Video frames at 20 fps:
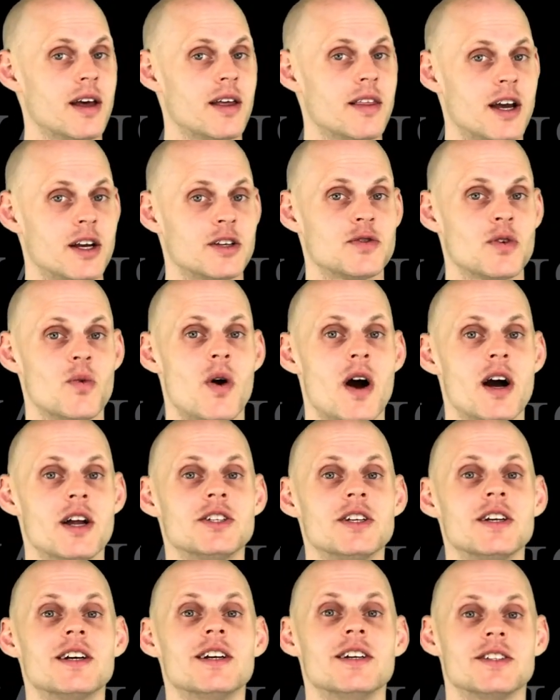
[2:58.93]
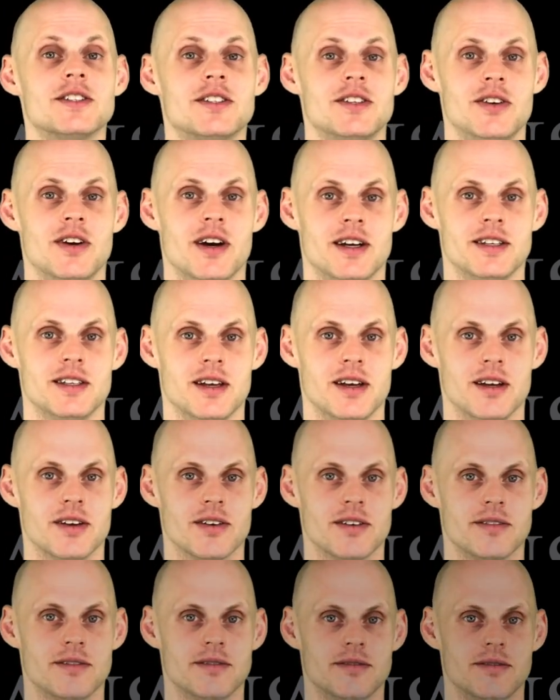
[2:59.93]
Thanks for watching, and I'll see you guys
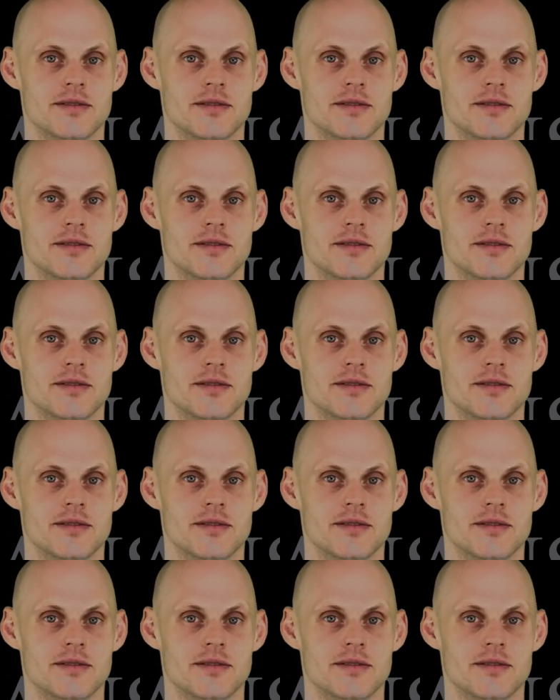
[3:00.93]
later.